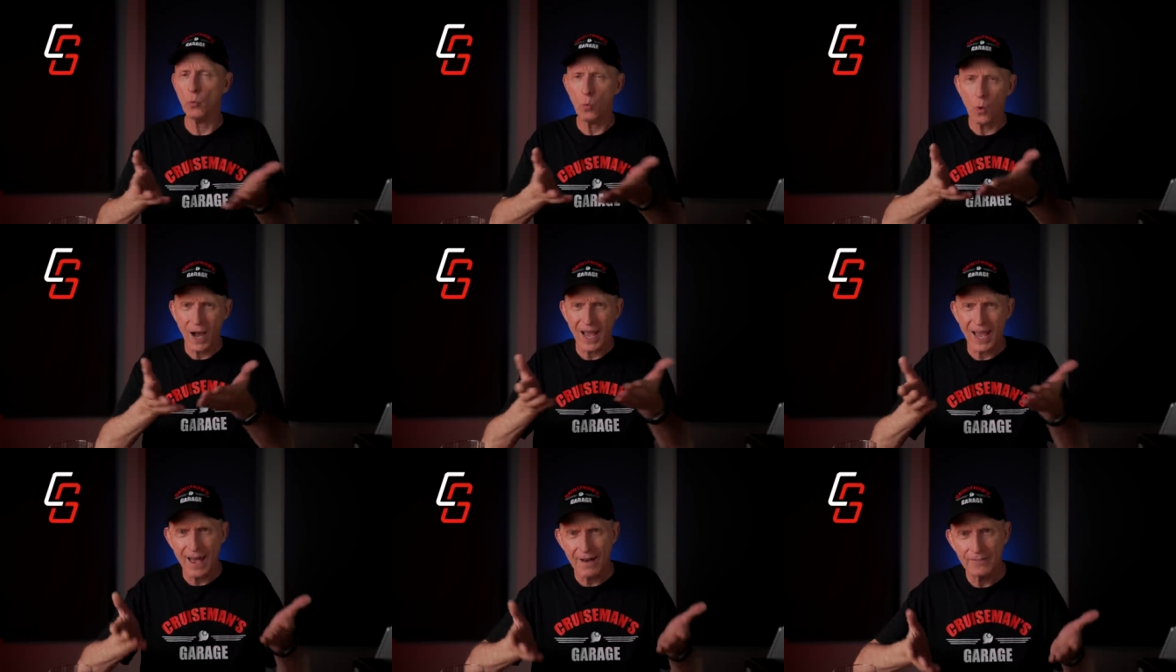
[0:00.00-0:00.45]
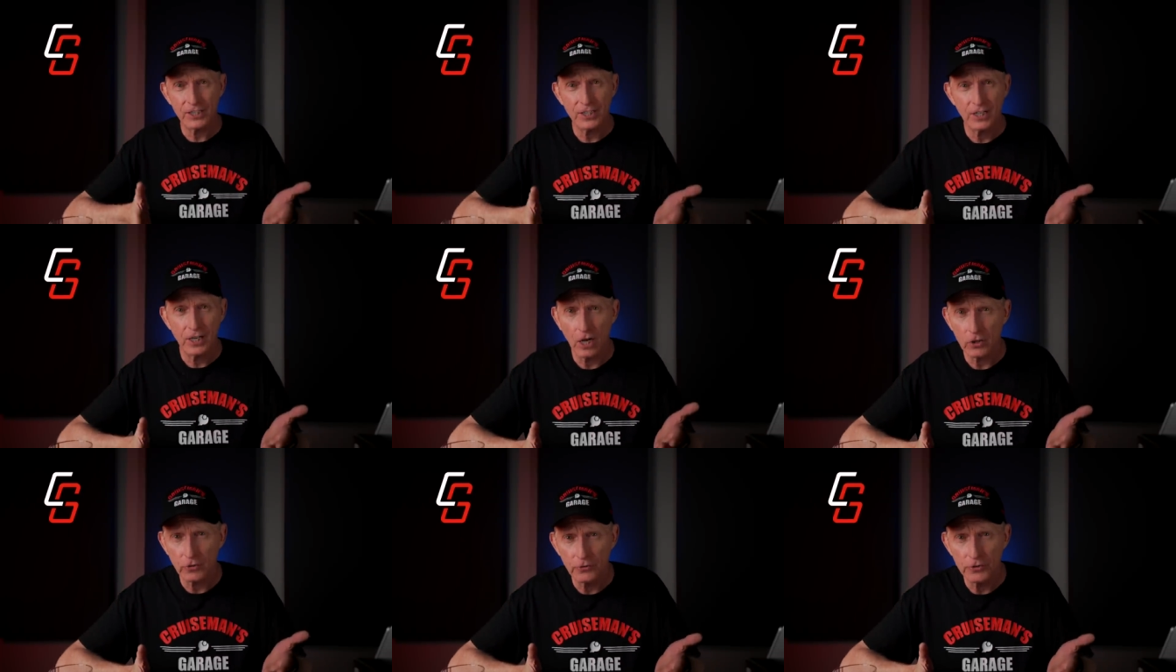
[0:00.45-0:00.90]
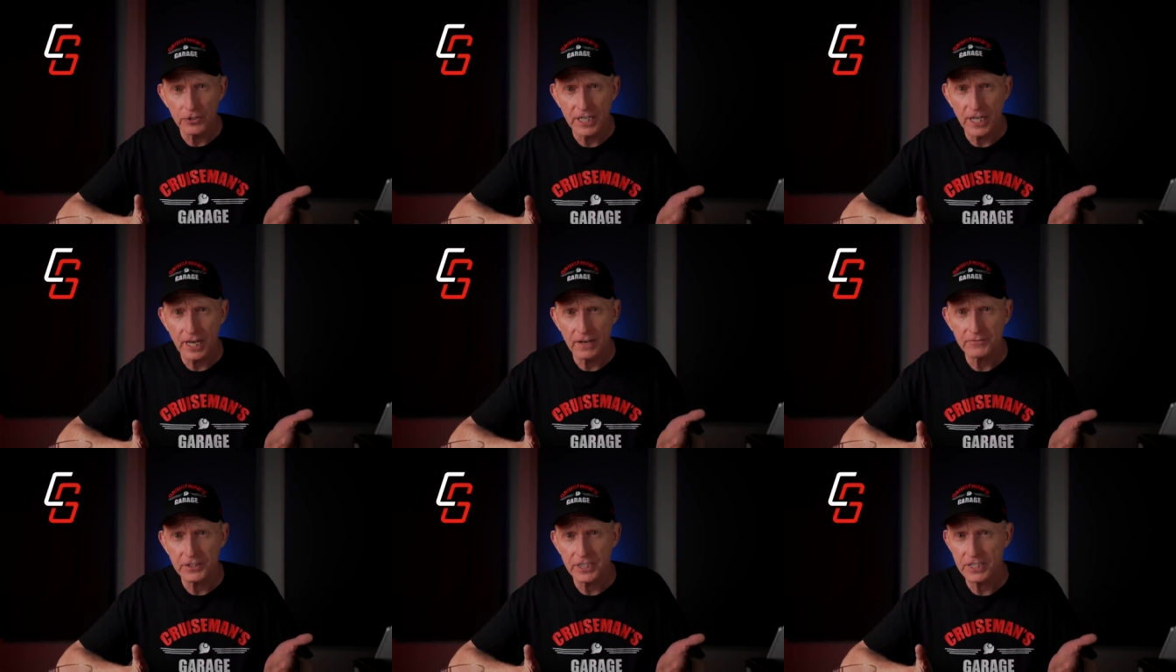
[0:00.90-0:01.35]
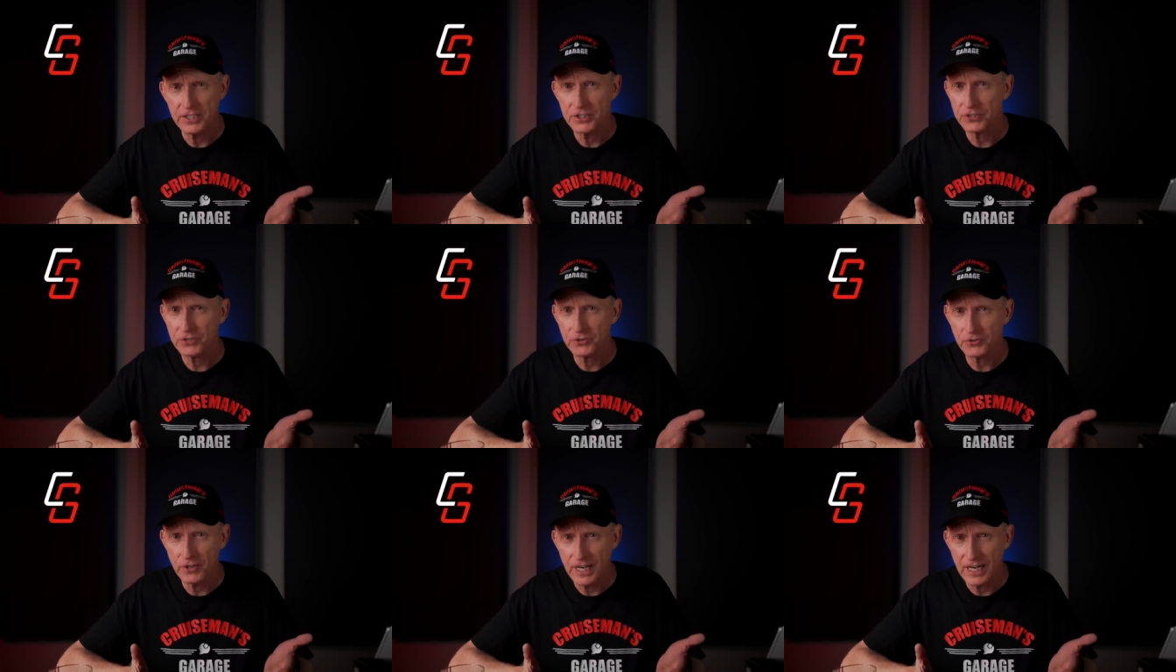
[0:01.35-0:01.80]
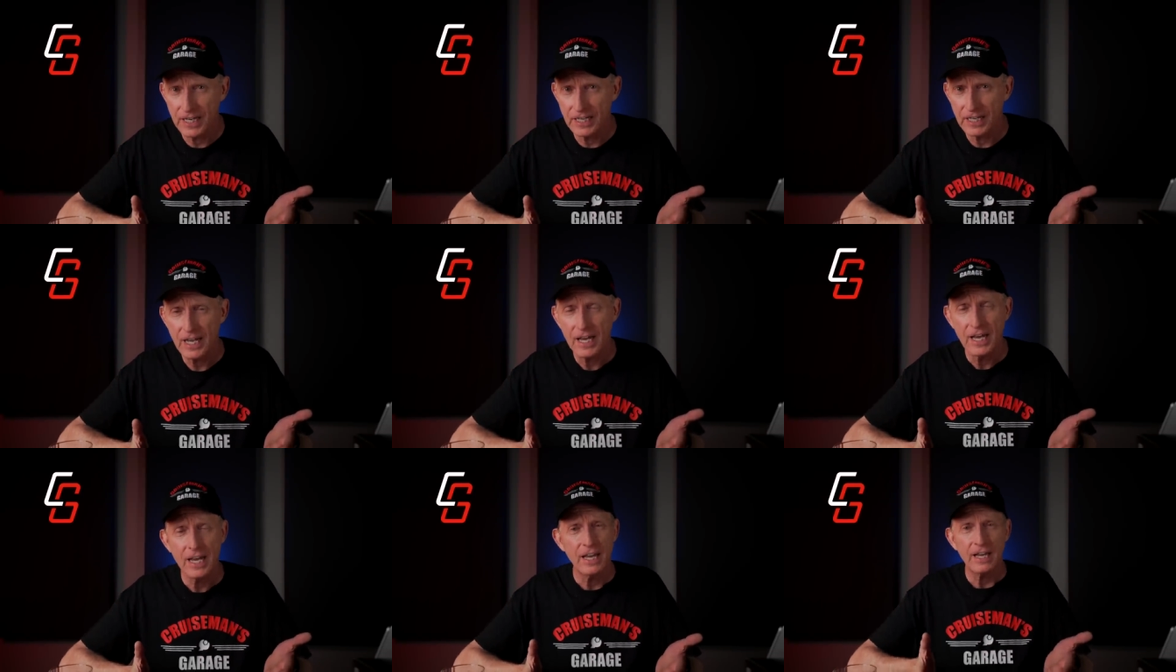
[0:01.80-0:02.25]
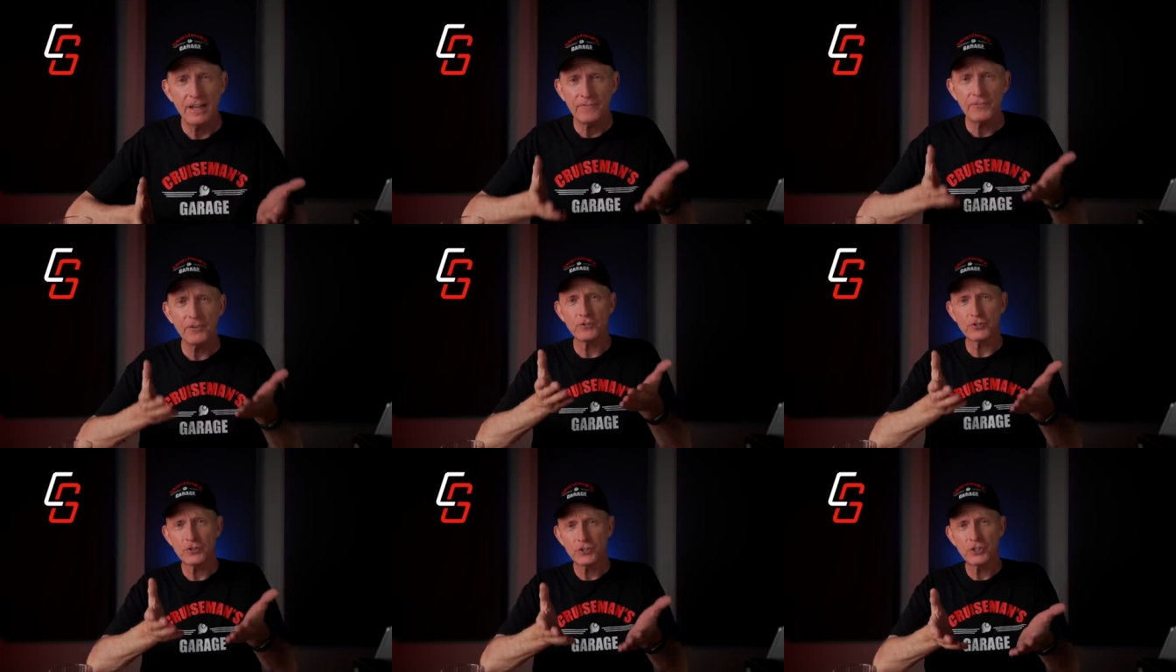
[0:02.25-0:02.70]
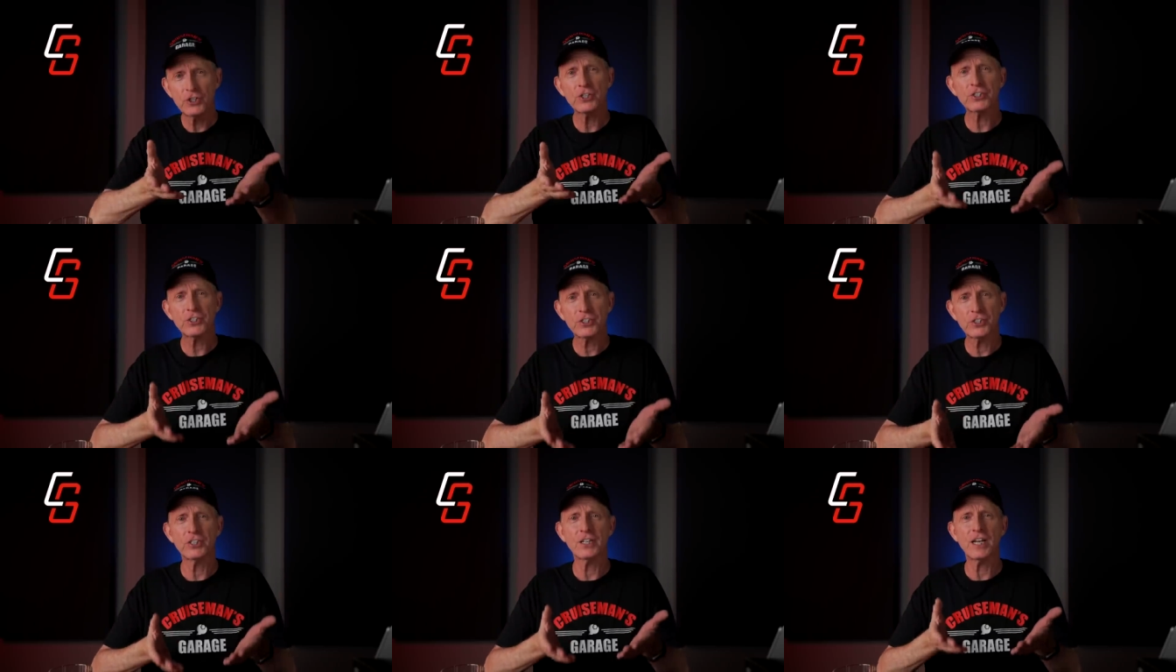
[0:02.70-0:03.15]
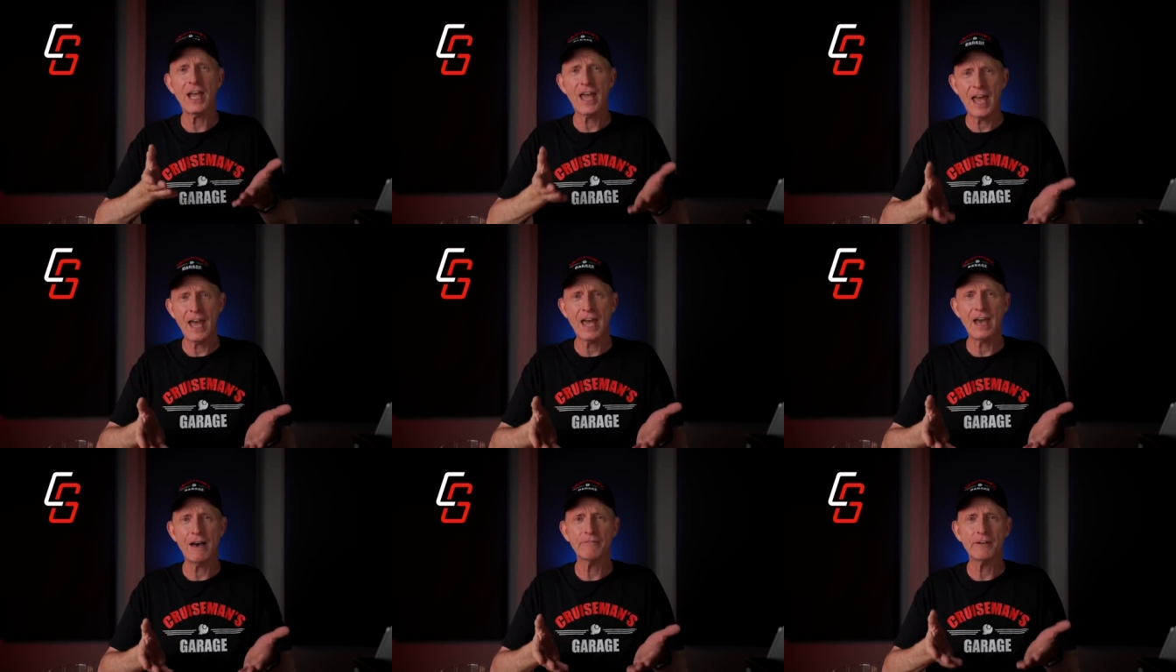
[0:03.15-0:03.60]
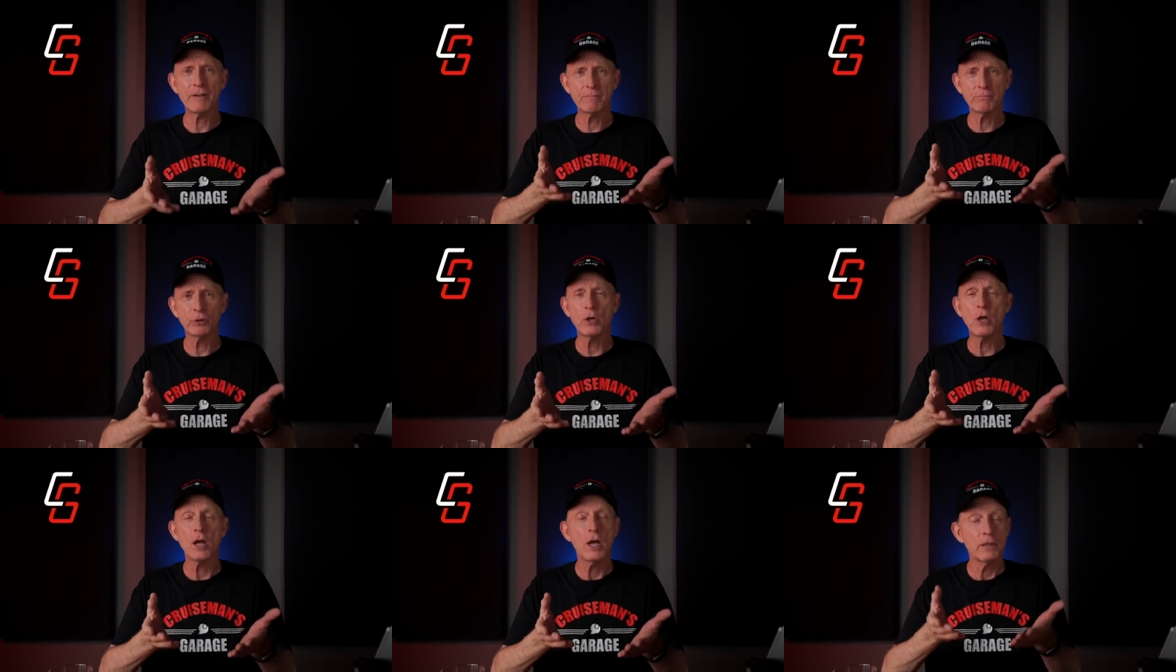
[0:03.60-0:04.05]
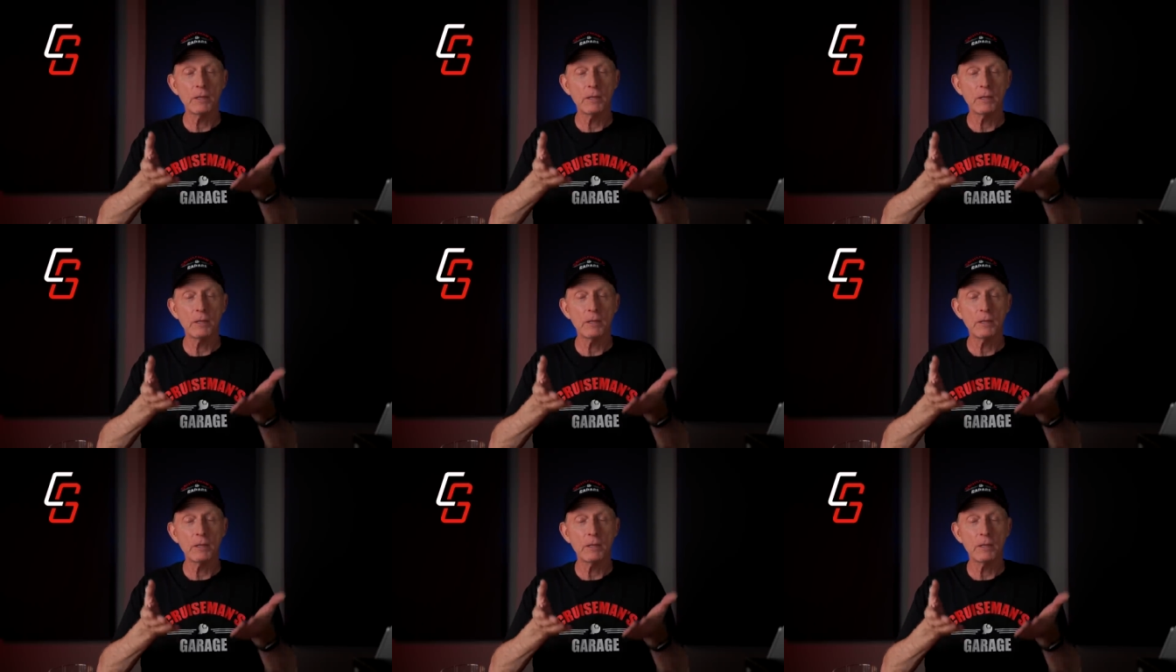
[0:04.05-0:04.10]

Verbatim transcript: Why have a color TFT screen if you're just going to have a blue?